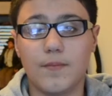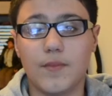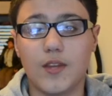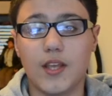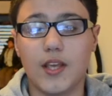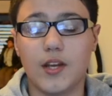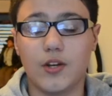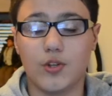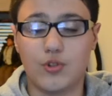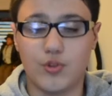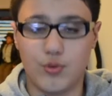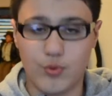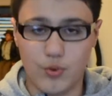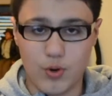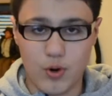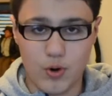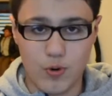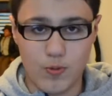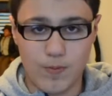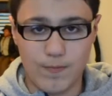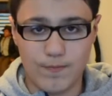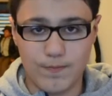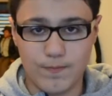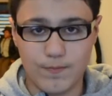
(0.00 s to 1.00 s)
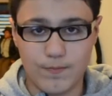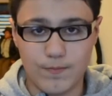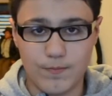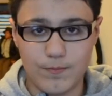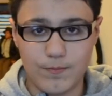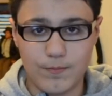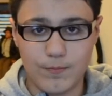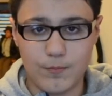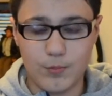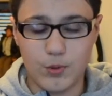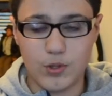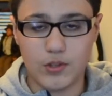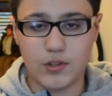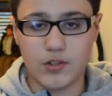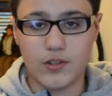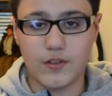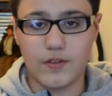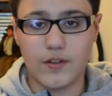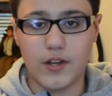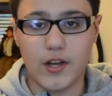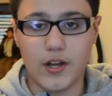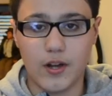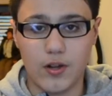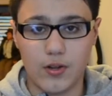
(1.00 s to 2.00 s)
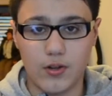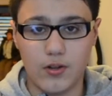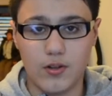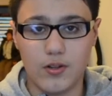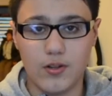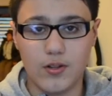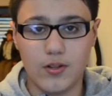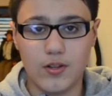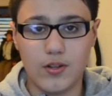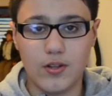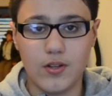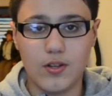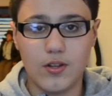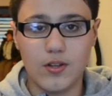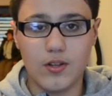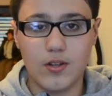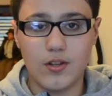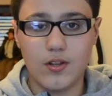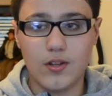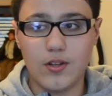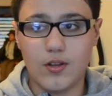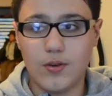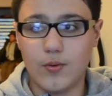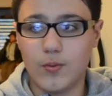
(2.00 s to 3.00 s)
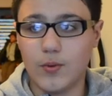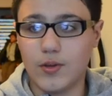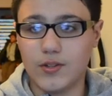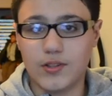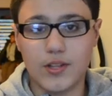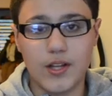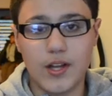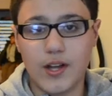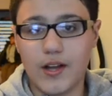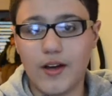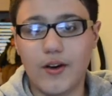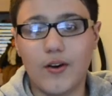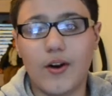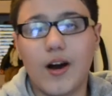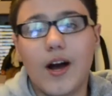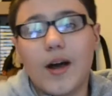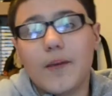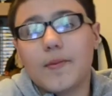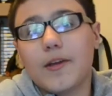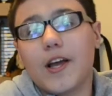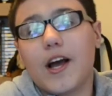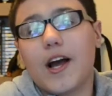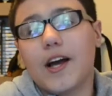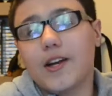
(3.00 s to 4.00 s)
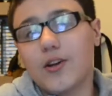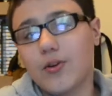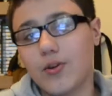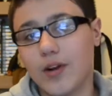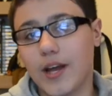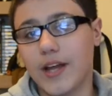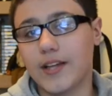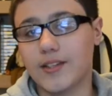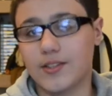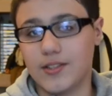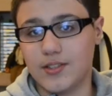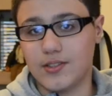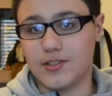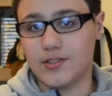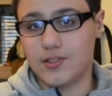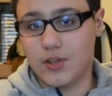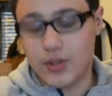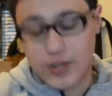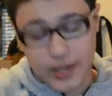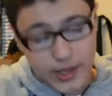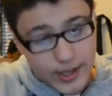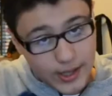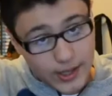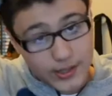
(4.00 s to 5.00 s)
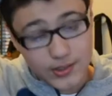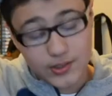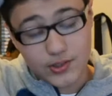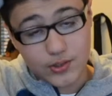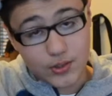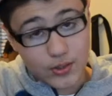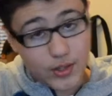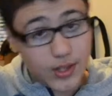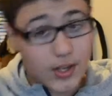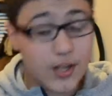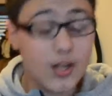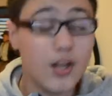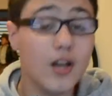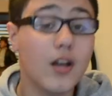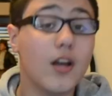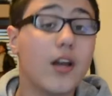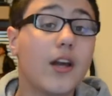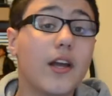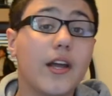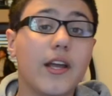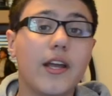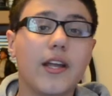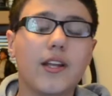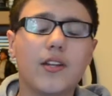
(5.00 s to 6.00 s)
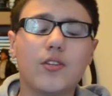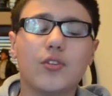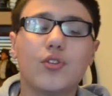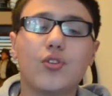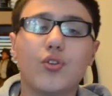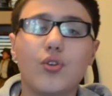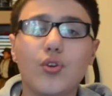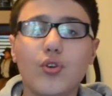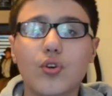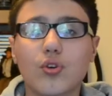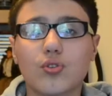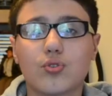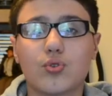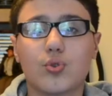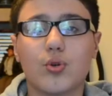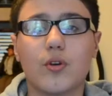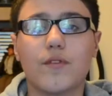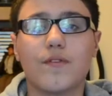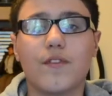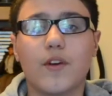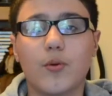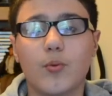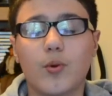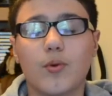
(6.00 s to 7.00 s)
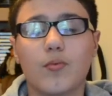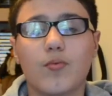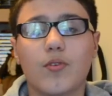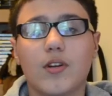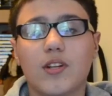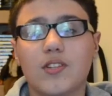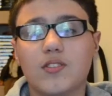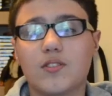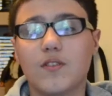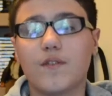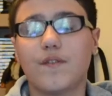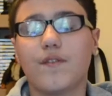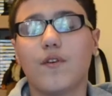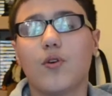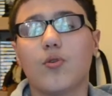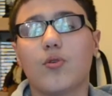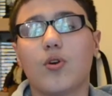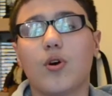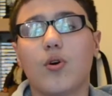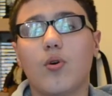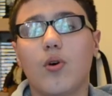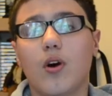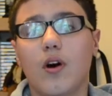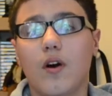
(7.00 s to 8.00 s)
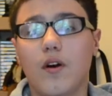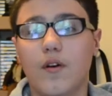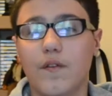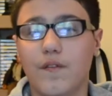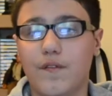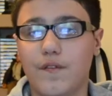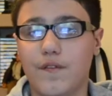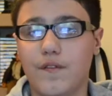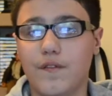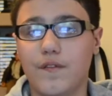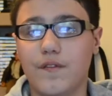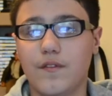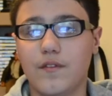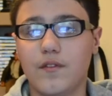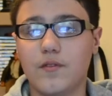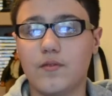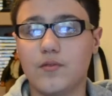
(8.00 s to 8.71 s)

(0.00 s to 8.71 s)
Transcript: in Chrome. What the hell? What the hell? I mean, I don't like this. Okay, guys. So in New York Toy Fair, they released a photo of